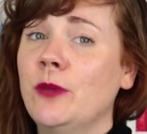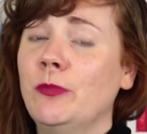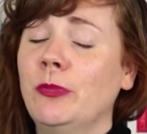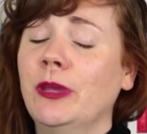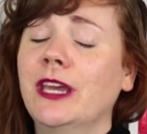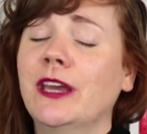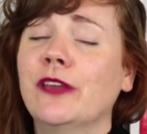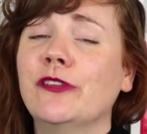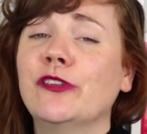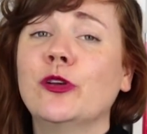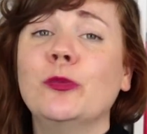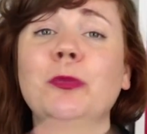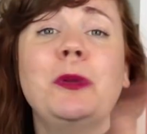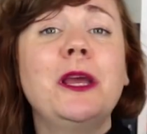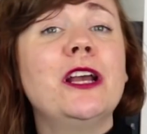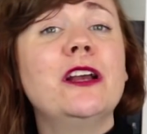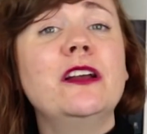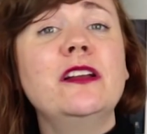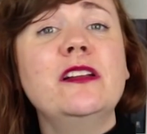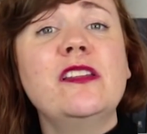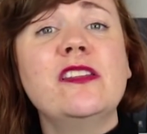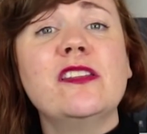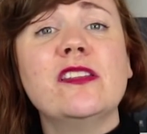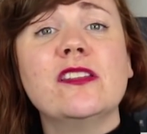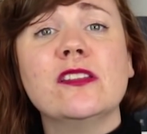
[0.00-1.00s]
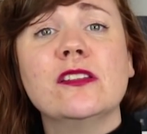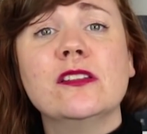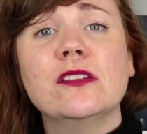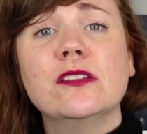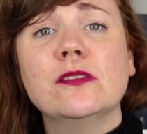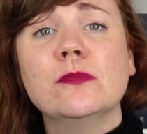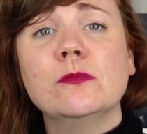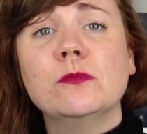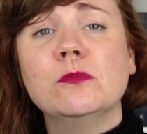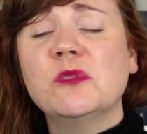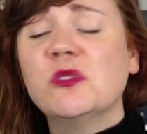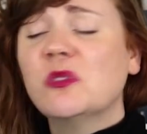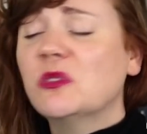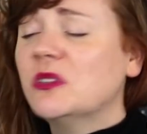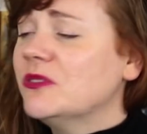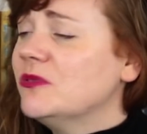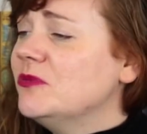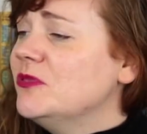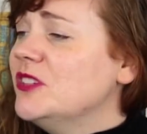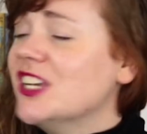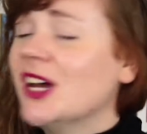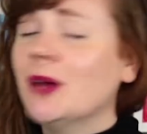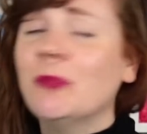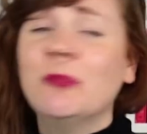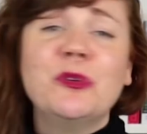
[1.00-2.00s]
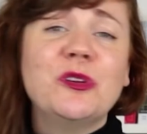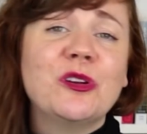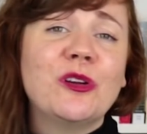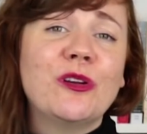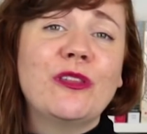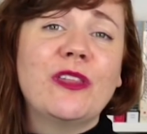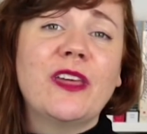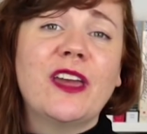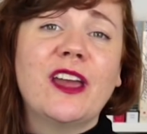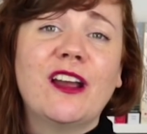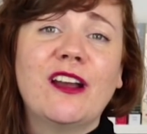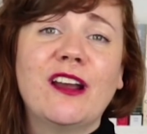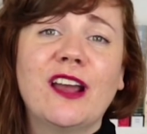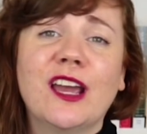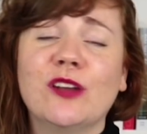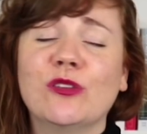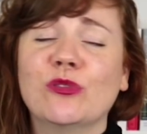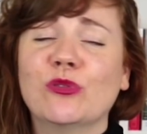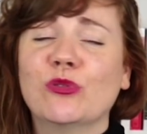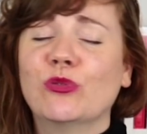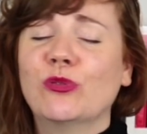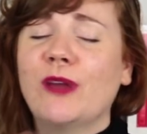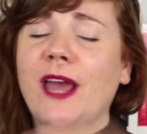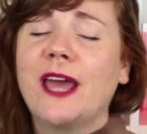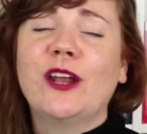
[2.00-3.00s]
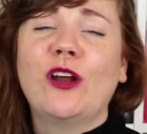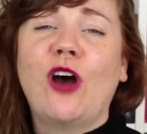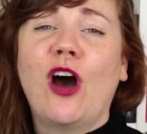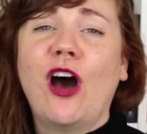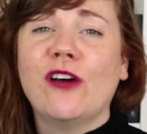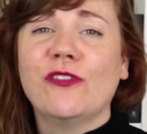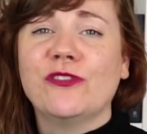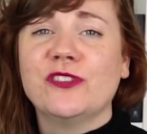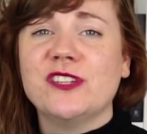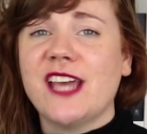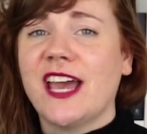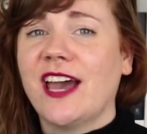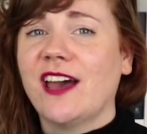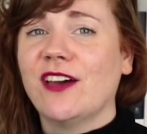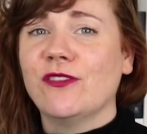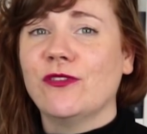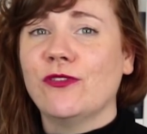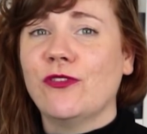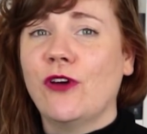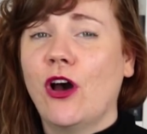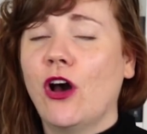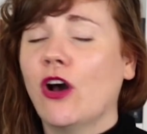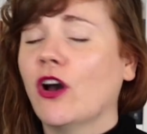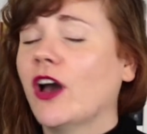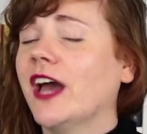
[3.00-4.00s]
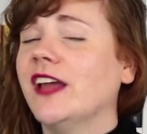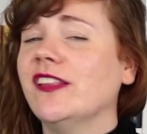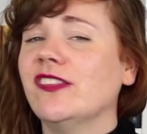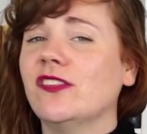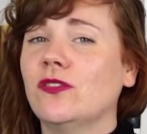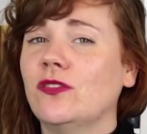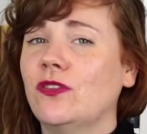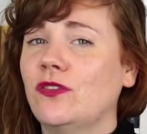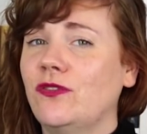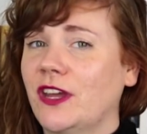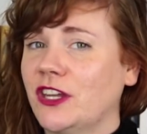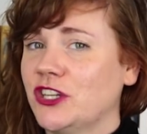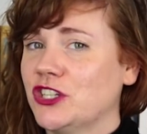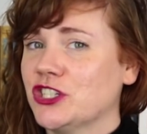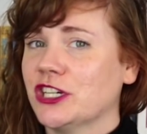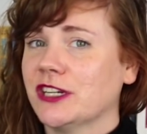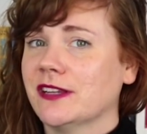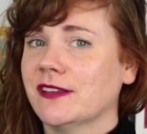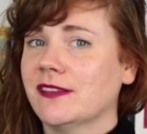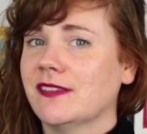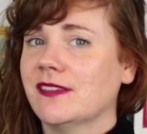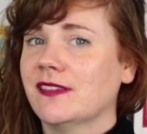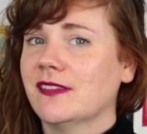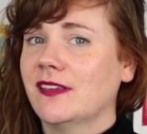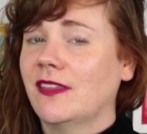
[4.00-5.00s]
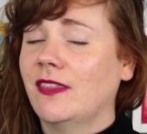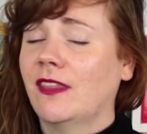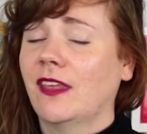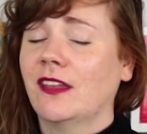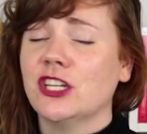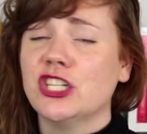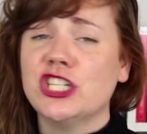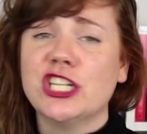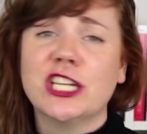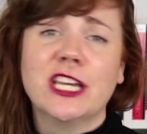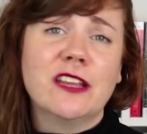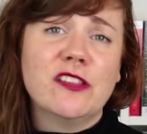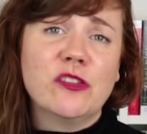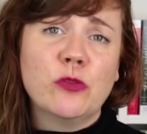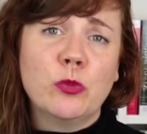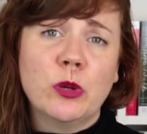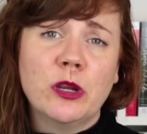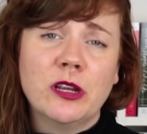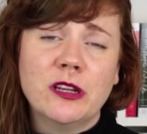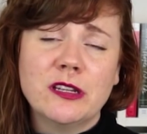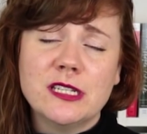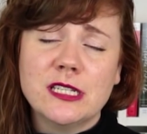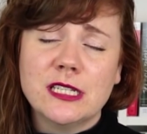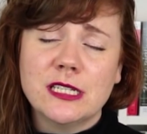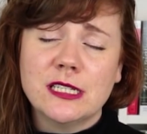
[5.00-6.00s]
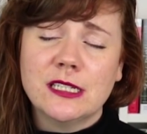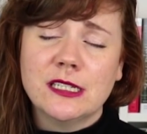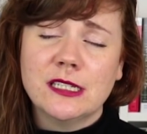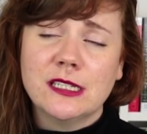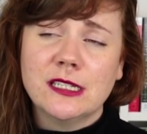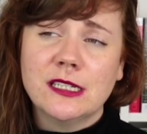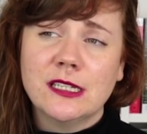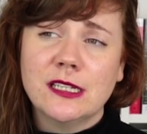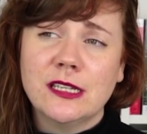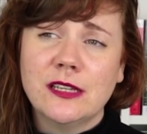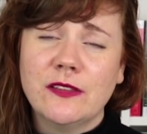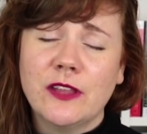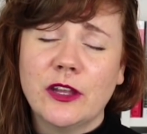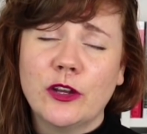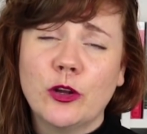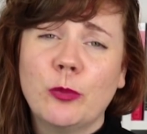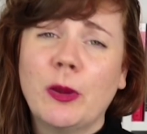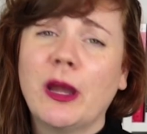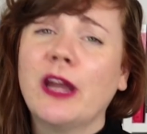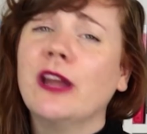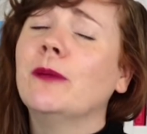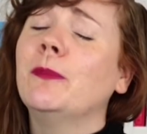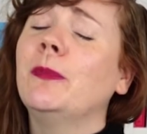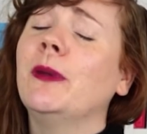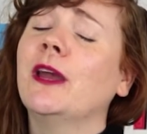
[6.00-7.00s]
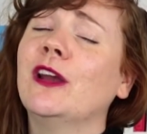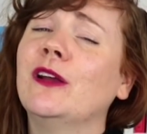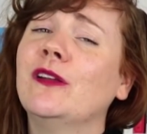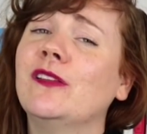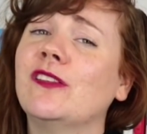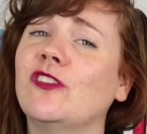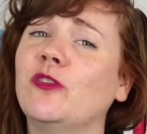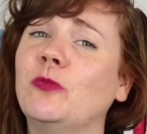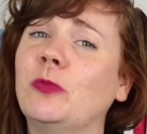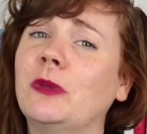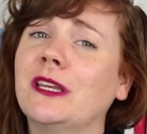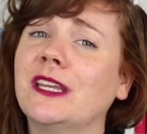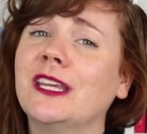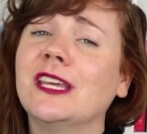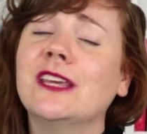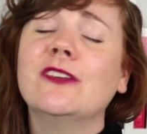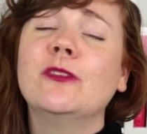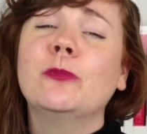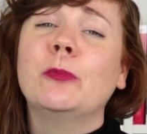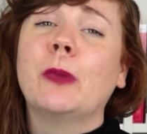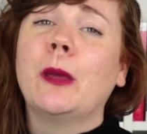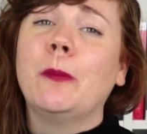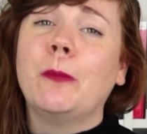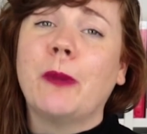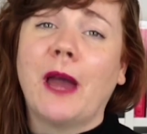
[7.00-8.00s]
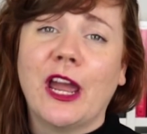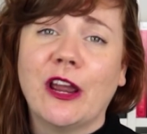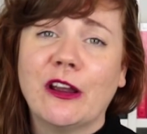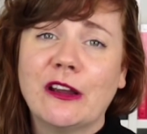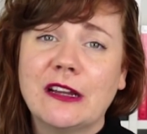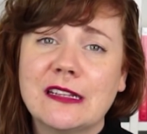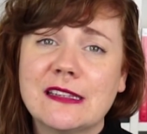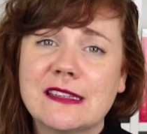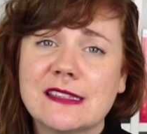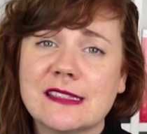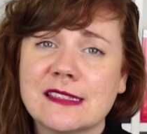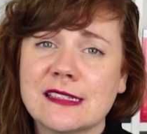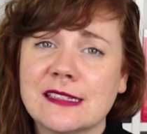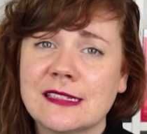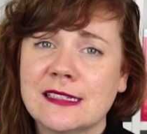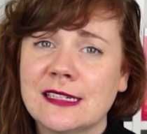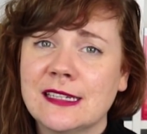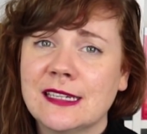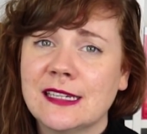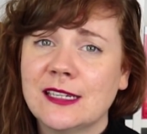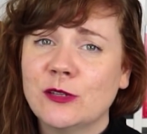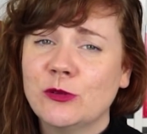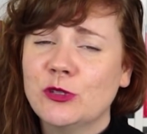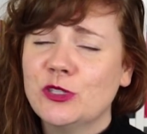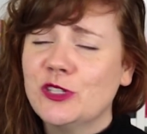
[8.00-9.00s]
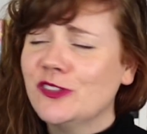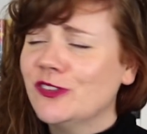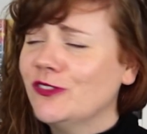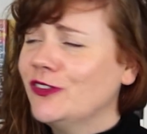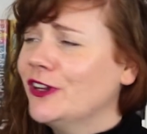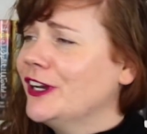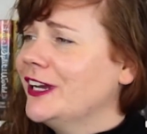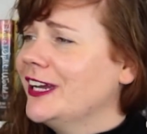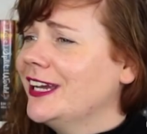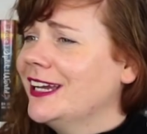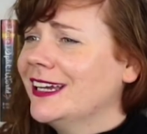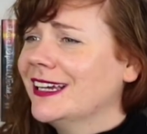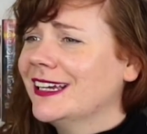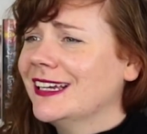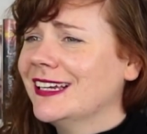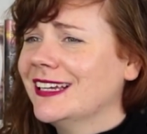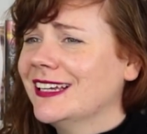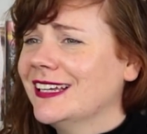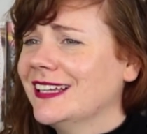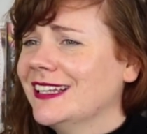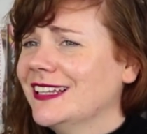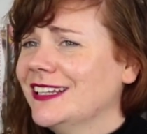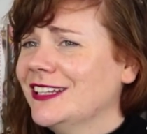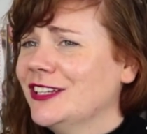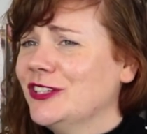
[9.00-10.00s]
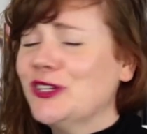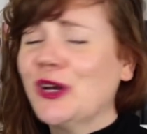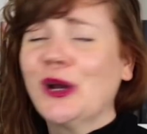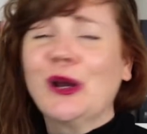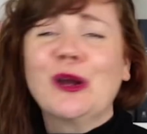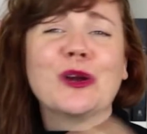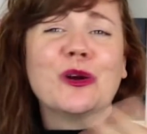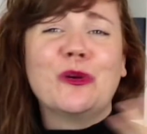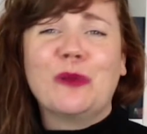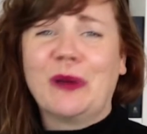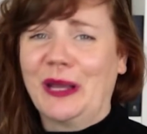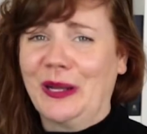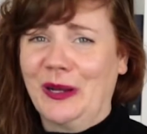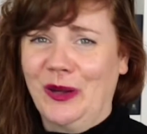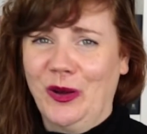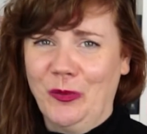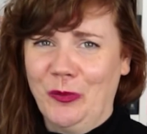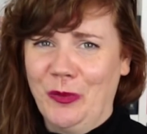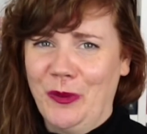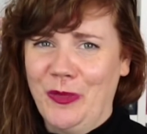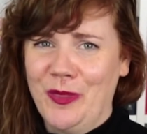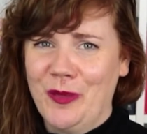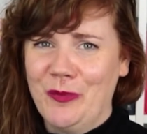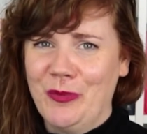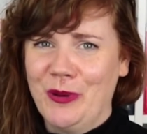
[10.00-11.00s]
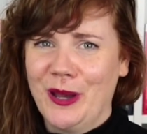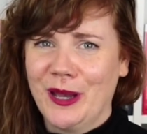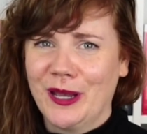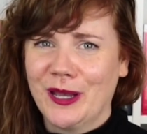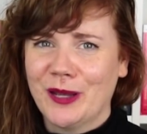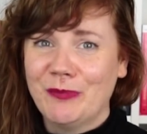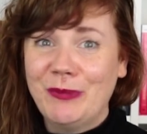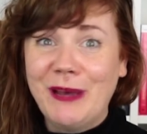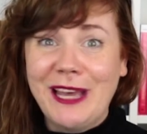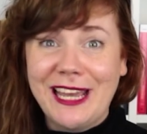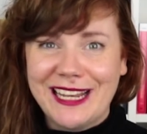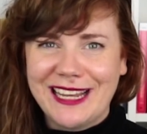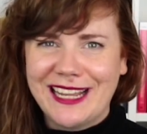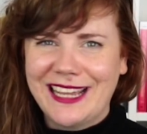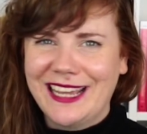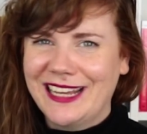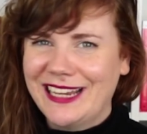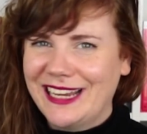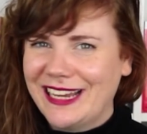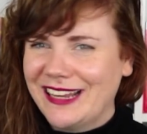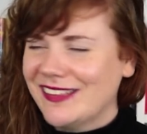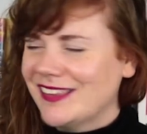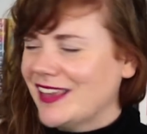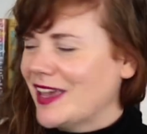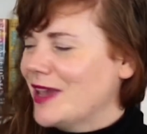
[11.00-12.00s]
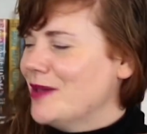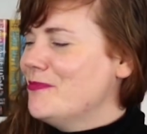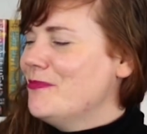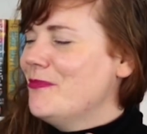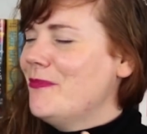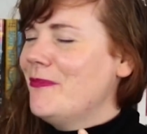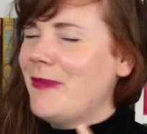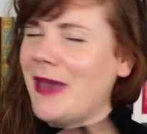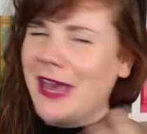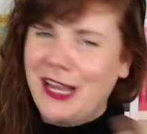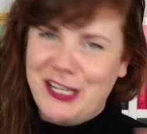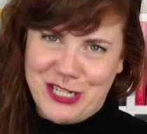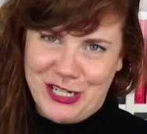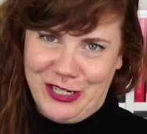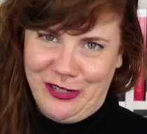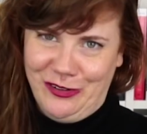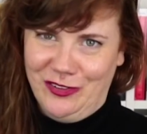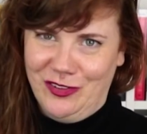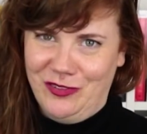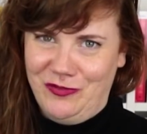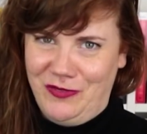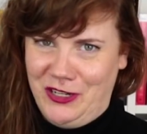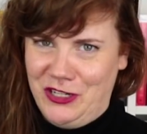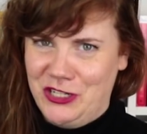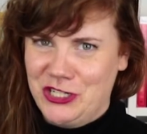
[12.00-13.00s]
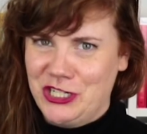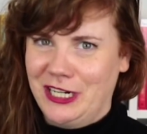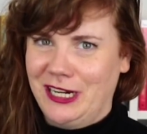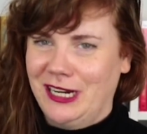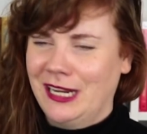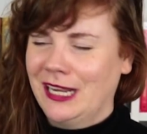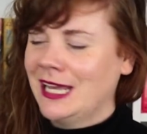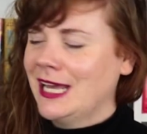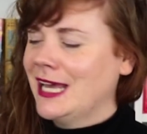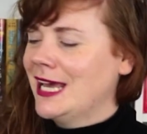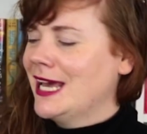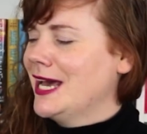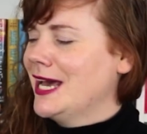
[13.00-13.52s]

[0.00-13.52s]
because her parents sort of dumped her there and ran off to have all kinds of adventures. And then she gets word that her parents have been killed by pirates, which is a very dark way to open the book, but it is a magical adventure.